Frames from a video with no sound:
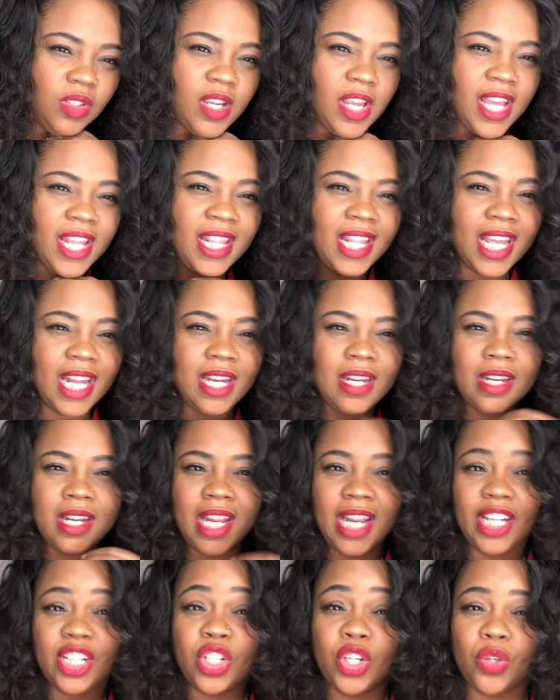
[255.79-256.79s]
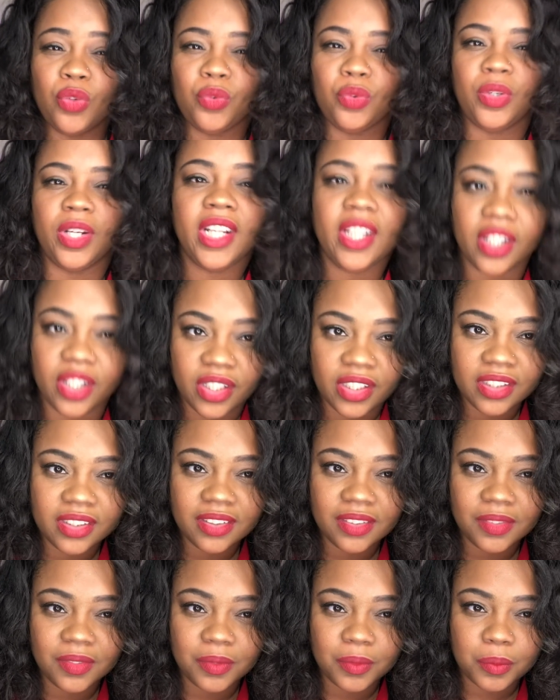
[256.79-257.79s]
then in career,
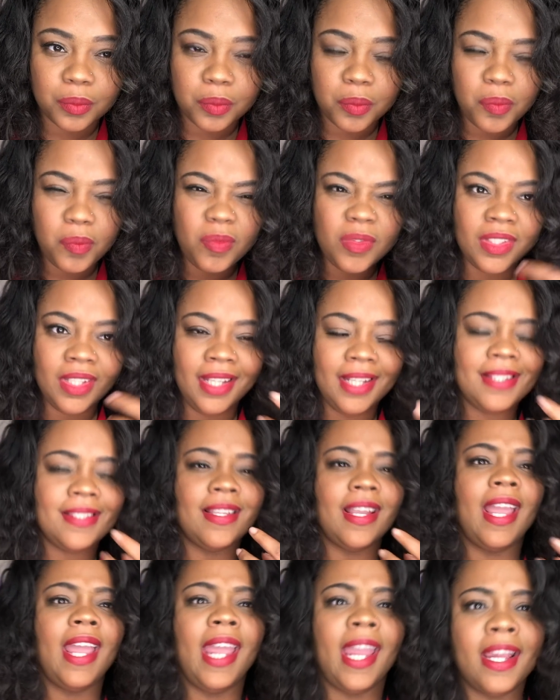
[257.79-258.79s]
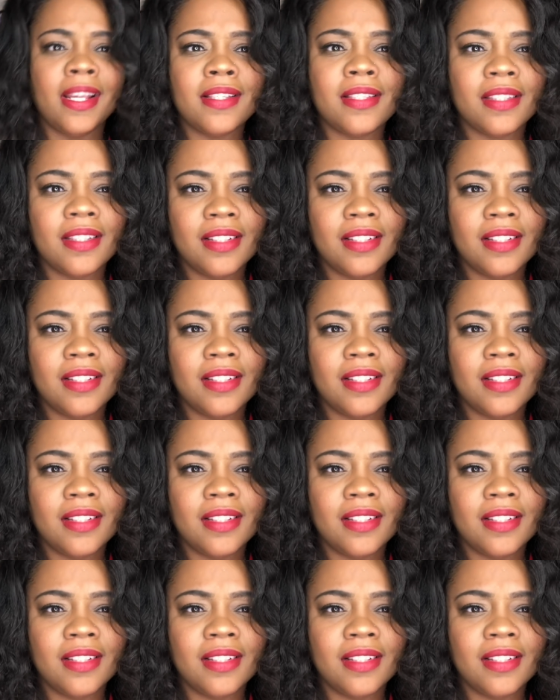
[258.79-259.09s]
it's an 8.